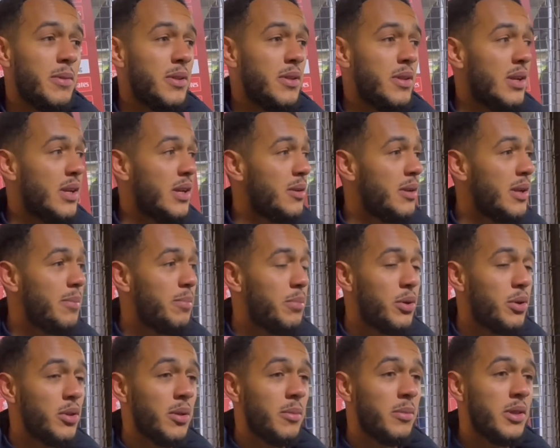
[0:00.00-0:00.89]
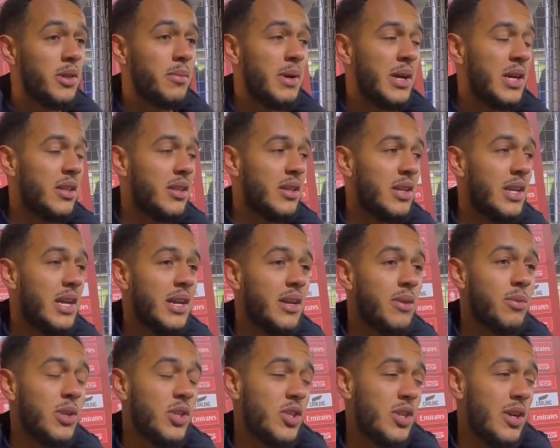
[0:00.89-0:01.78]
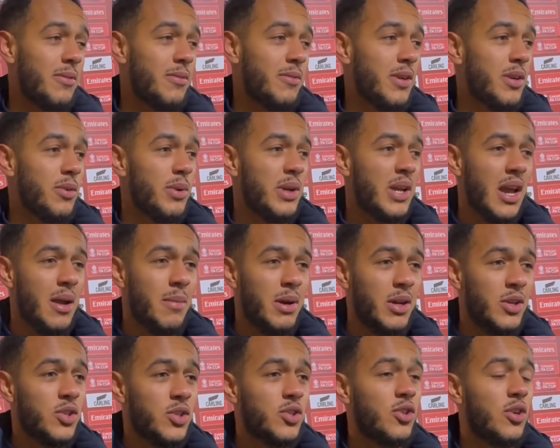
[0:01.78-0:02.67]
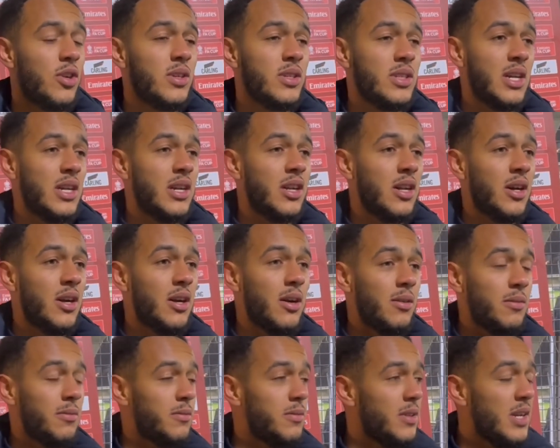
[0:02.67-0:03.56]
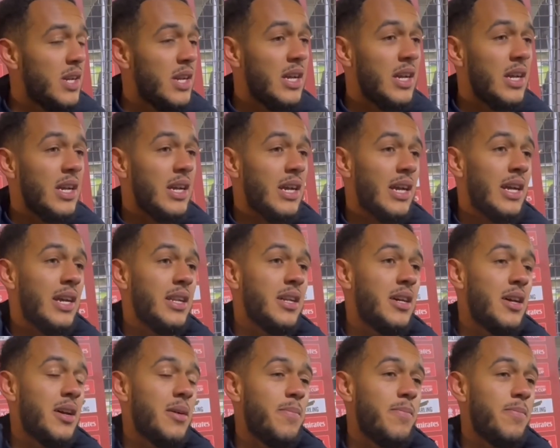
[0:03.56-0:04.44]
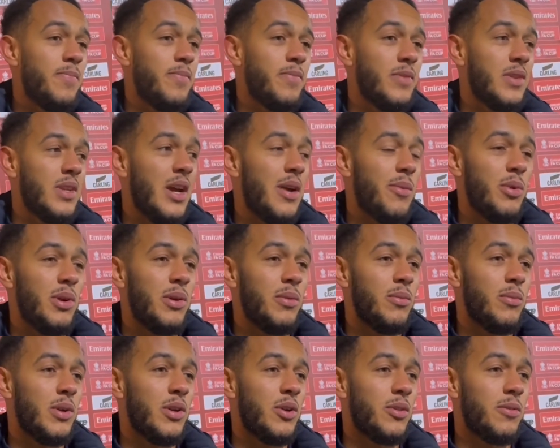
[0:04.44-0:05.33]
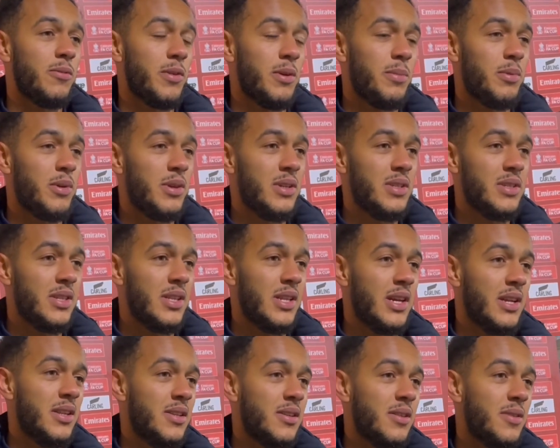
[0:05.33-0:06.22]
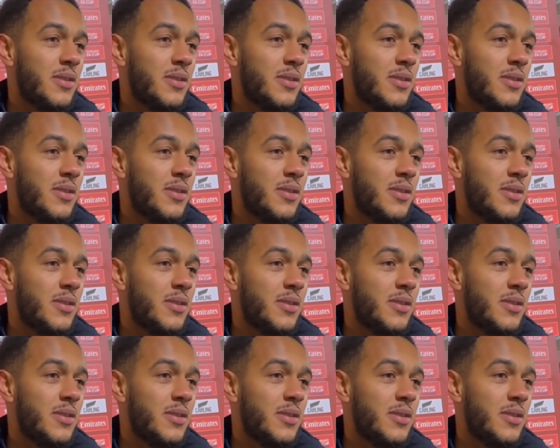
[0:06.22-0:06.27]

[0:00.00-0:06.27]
and put them in the back of the net, which I think we came out strong second half. And we got the 3 points in the end.